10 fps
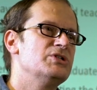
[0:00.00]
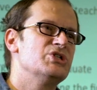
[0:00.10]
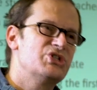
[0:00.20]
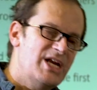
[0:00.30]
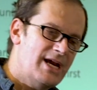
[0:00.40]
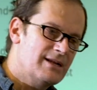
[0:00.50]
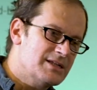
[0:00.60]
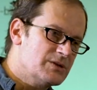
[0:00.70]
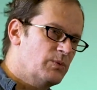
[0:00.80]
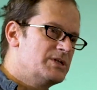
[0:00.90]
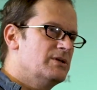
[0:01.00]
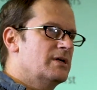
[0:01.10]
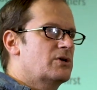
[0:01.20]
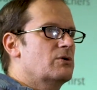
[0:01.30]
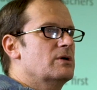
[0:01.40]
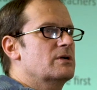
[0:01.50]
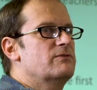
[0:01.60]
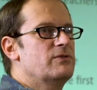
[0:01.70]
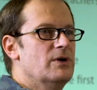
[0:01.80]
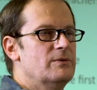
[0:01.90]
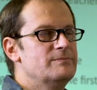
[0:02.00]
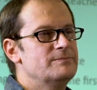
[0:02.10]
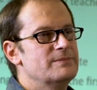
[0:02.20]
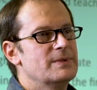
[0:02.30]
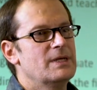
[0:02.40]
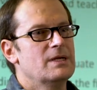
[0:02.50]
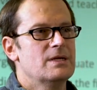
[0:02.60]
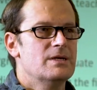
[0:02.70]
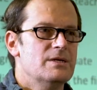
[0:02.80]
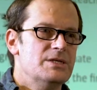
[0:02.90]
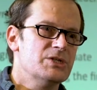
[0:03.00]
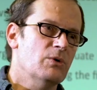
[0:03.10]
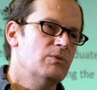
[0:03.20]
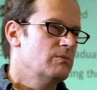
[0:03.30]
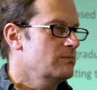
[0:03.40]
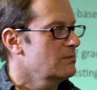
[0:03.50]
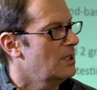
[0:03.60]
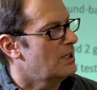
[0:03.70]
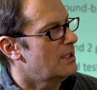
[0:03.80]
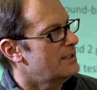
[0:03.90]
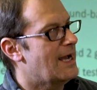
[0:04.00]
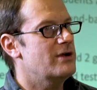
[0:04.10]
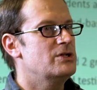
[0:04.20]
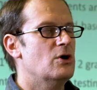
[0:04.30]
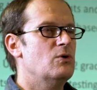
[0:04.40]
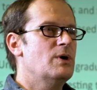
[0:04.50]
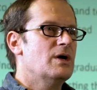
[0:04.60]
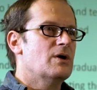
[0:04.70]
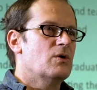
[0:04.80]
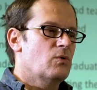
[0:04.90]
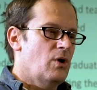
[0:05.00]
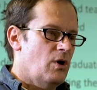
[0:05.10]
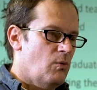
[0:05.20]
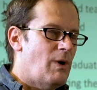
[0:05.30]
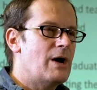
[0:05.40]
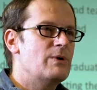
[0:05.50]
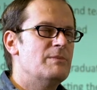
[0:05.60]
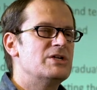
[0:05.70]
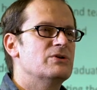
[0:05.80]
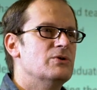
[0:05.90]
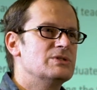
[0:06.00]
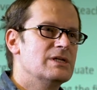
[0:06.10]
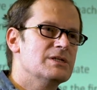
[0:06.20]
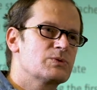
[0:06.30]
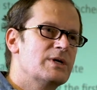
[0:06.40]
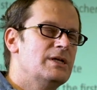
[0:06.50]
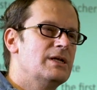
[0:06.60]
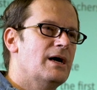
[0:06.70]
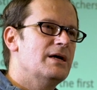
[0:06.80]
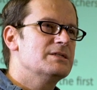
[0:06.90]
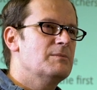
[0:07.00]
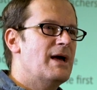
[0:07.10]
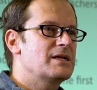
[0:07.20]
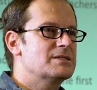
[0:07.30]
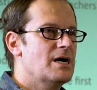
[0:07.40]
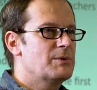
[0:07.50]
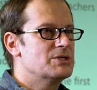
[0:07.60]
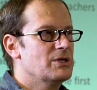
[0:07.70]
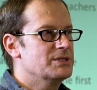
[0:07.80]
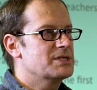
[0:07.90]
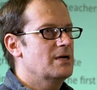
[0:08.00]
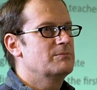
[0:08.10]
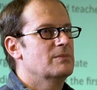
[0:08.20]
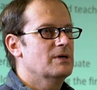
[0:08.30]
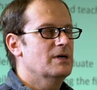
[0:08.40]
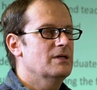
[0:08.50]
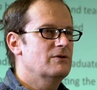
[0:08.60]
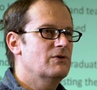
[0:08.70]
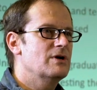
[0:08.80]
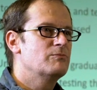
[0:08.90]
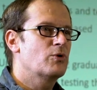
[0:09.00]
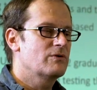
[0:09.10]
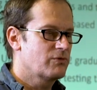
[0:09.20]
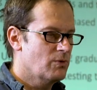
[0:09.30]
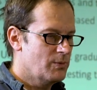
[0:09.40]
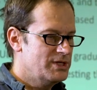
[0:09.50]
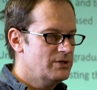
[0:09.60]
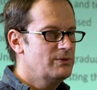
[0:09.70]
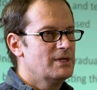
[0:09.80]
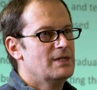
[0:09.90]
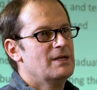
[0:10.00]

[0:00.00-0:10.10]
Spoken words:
channels in which that current can flow. So now you know why we measure those little squiggly lines in the magnetometers all the time. They're very important for what we do.